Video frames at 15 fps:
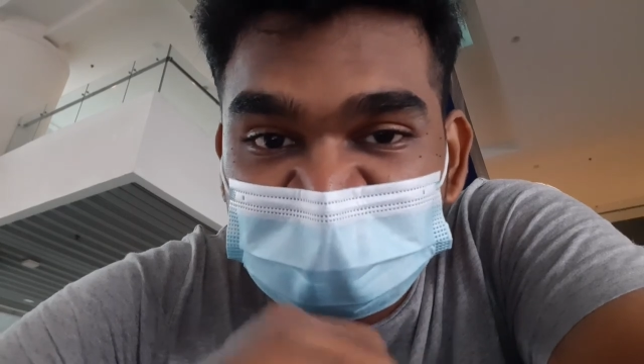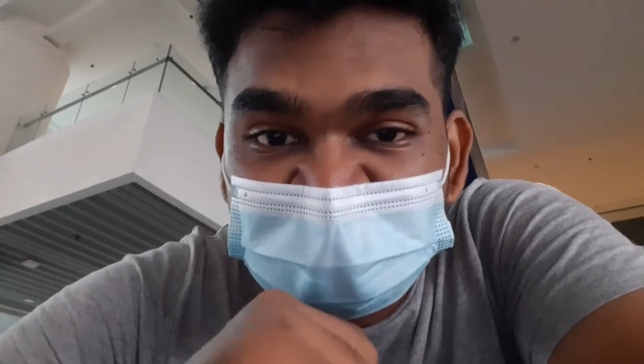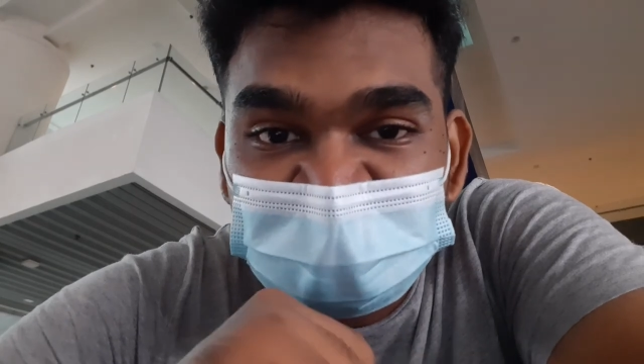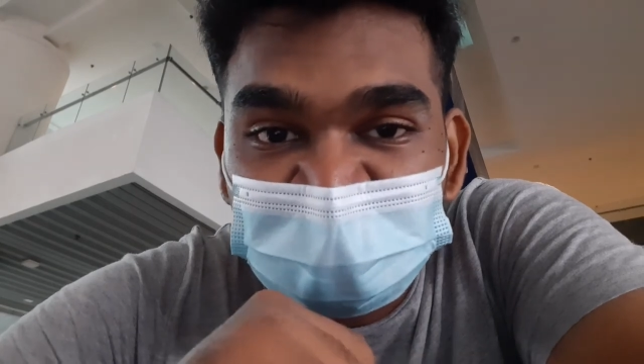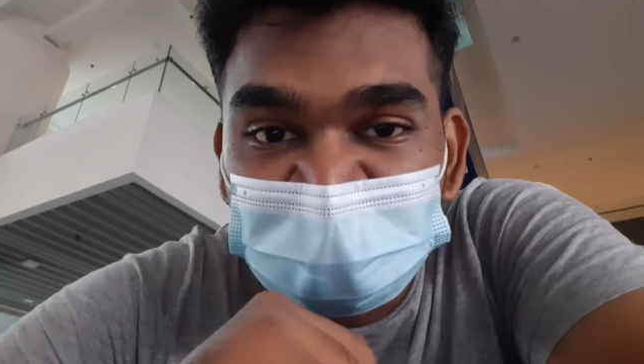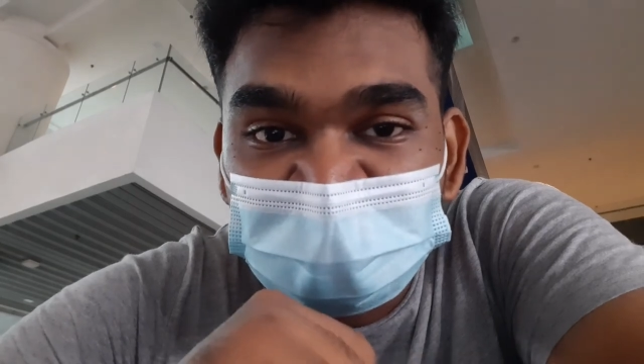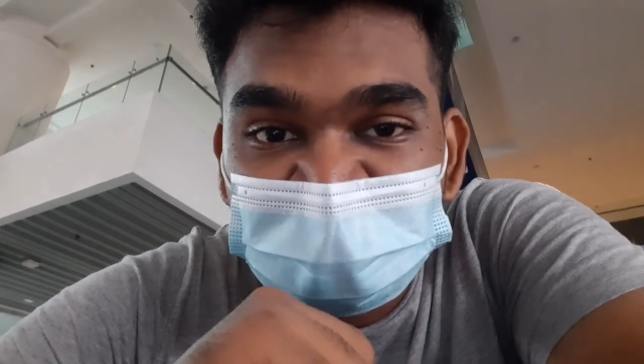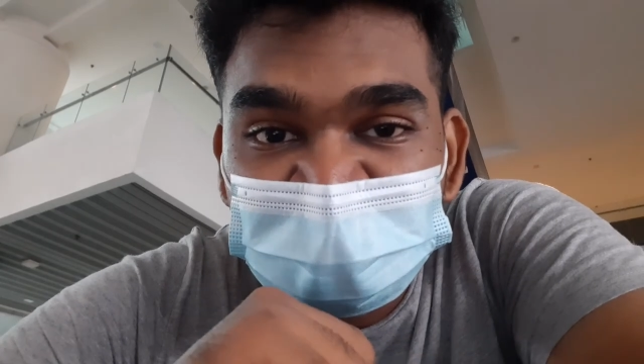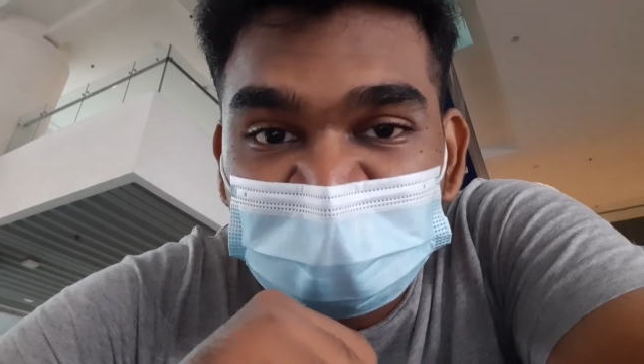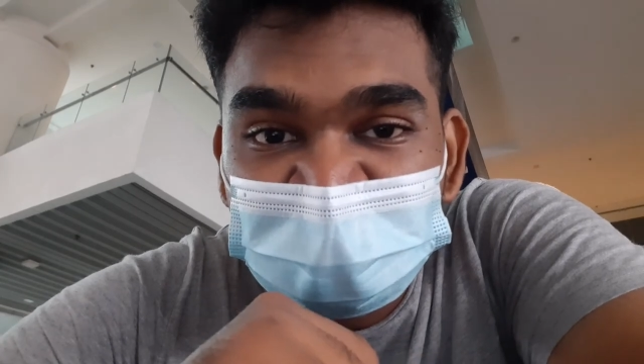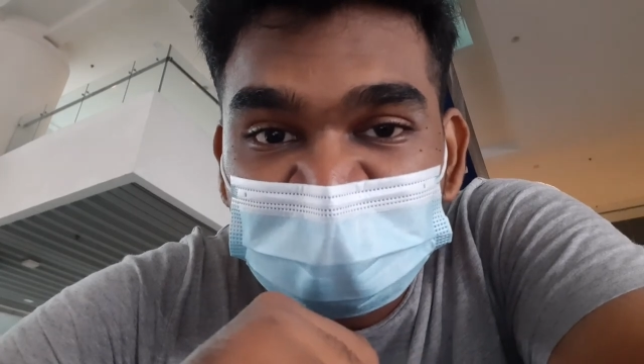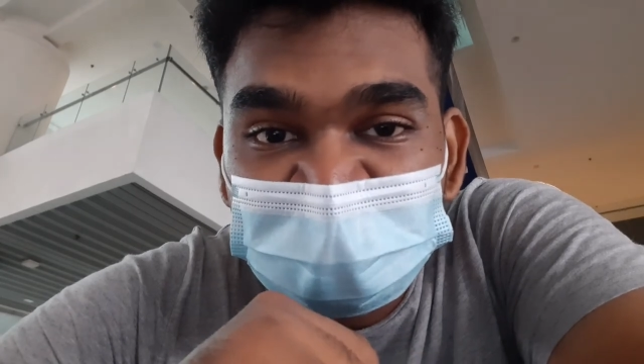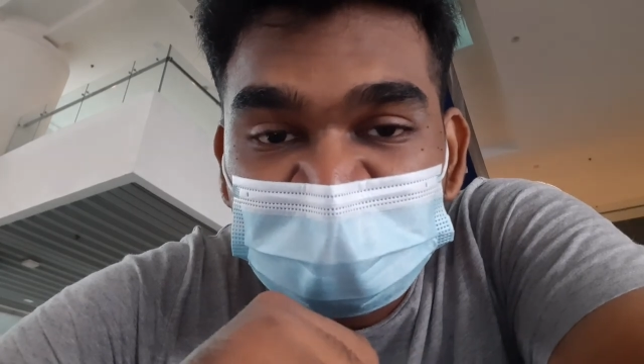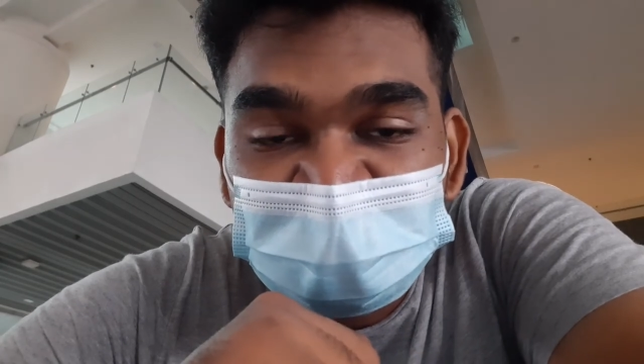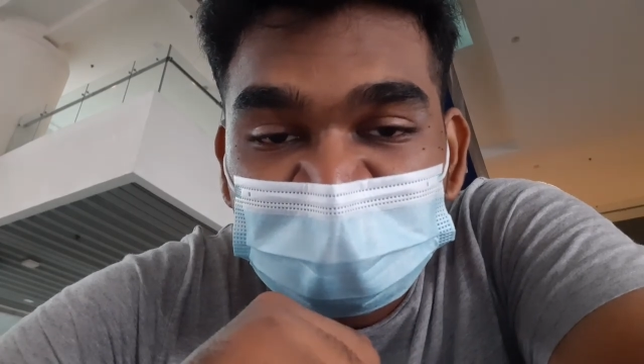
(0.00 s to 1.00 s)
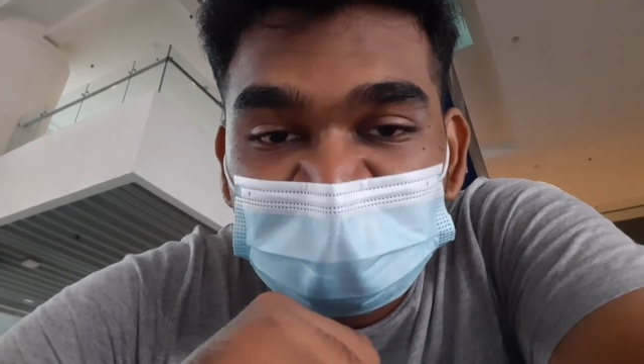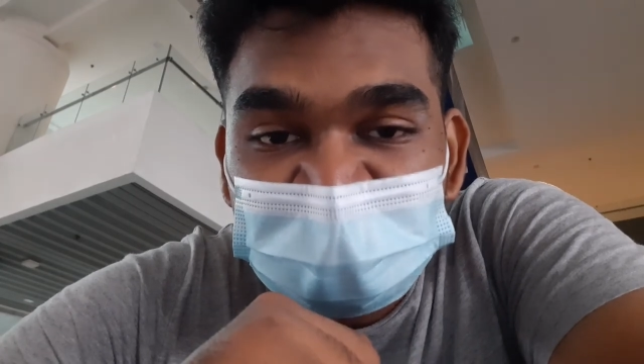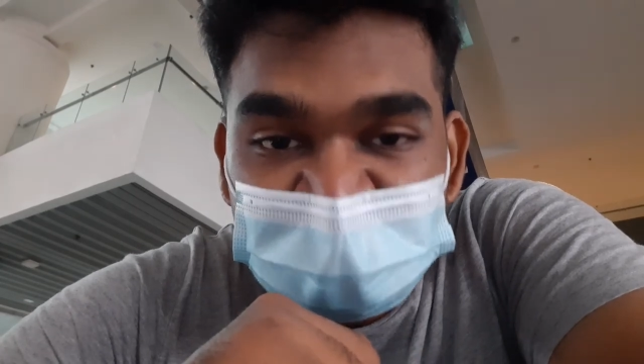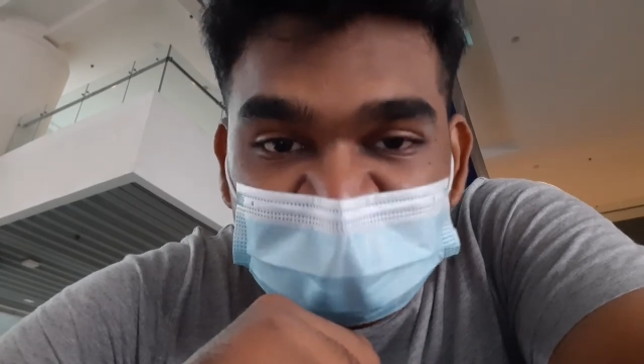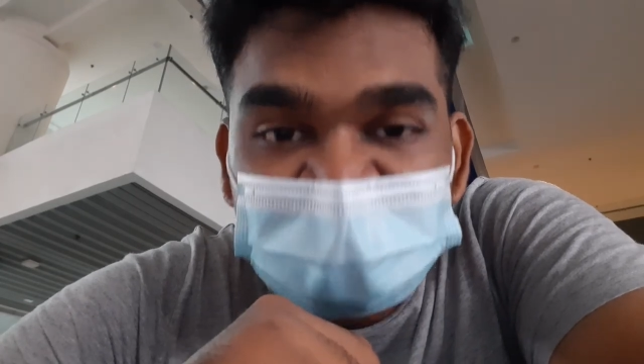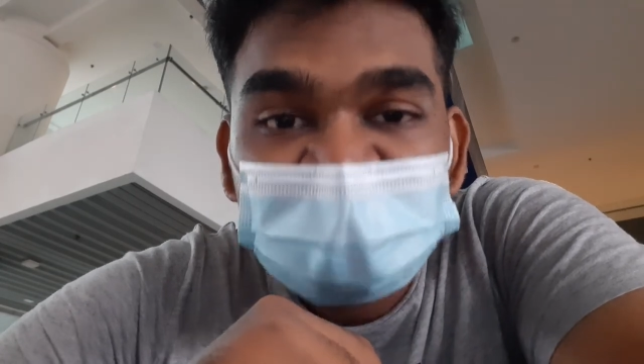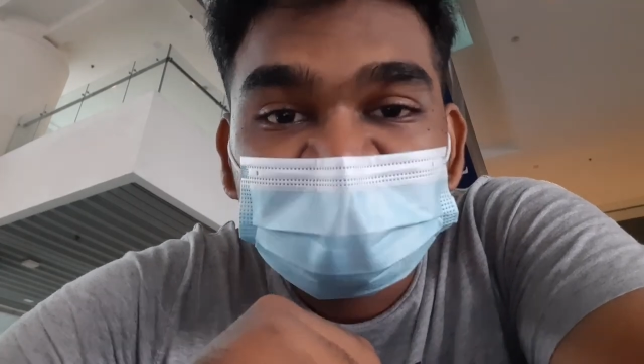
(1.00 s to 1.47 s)
so
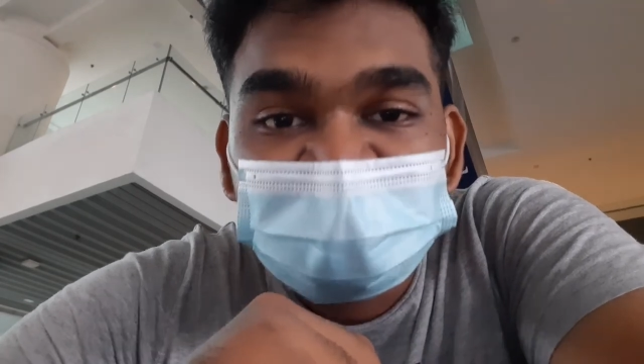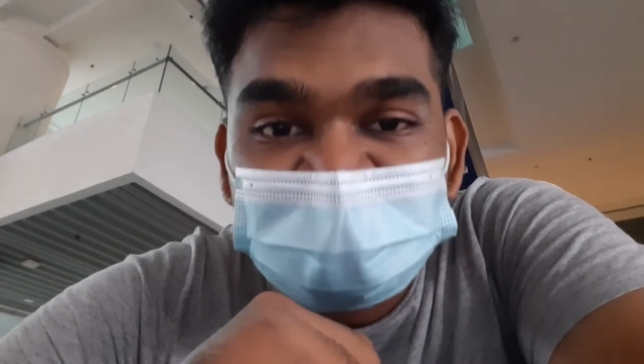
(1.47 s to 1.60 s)
let's see.